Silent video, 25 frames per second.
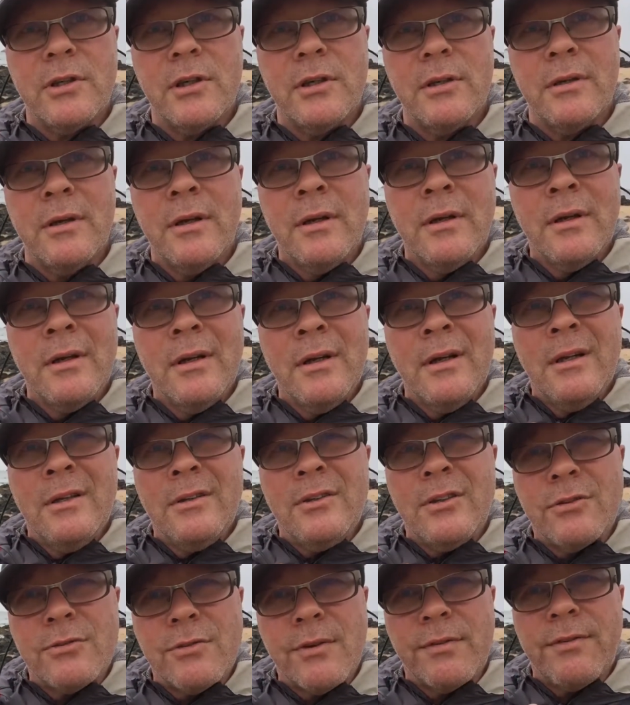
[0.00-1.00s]
And
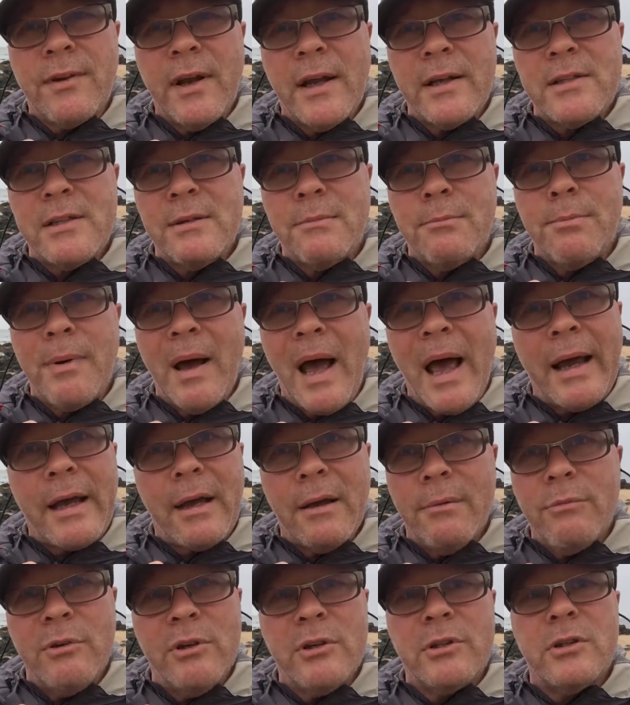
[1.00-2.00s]
just reflecting back,
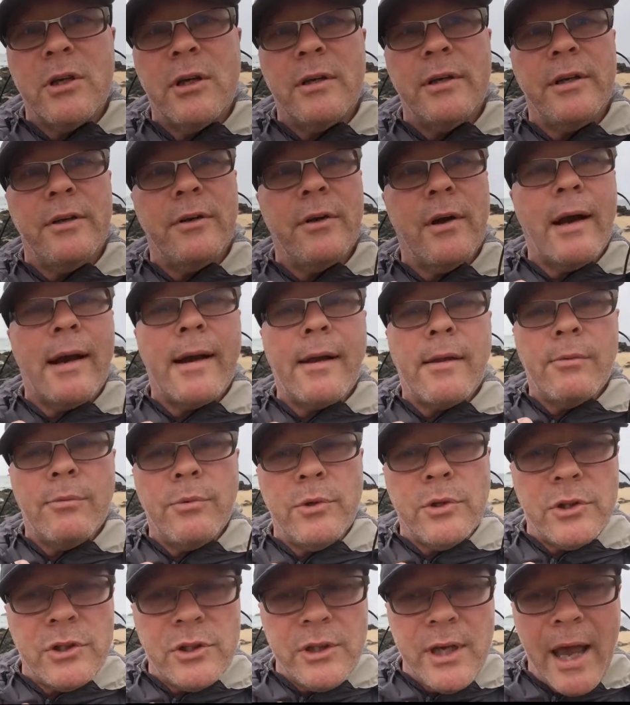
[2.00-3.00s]
and we're certainly not out of the
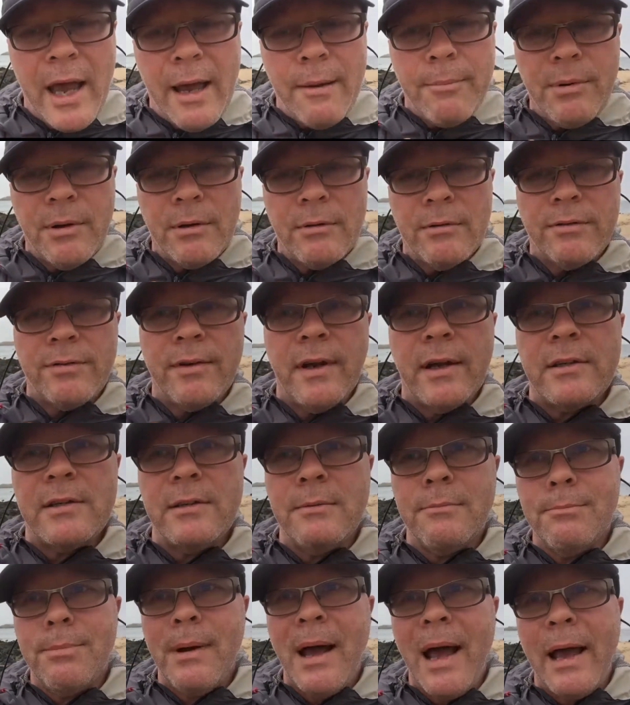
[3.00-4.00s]
woods yet, but
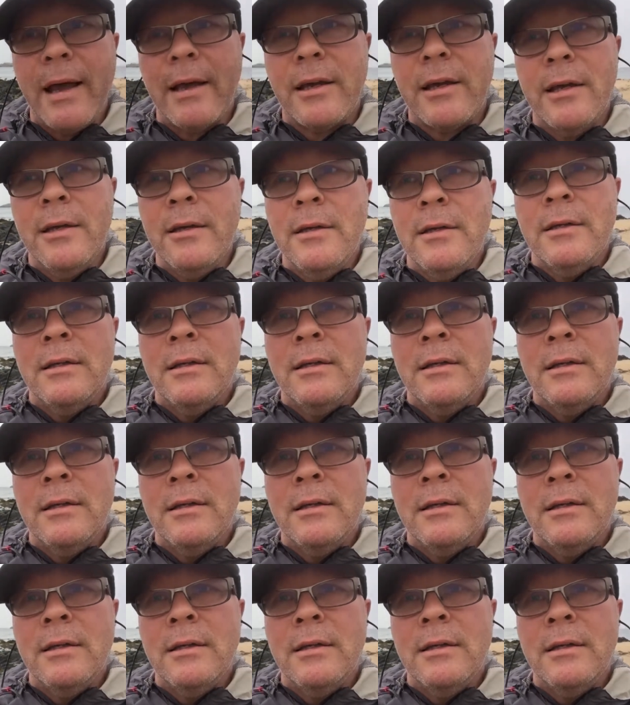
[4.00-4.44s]
reflecting back,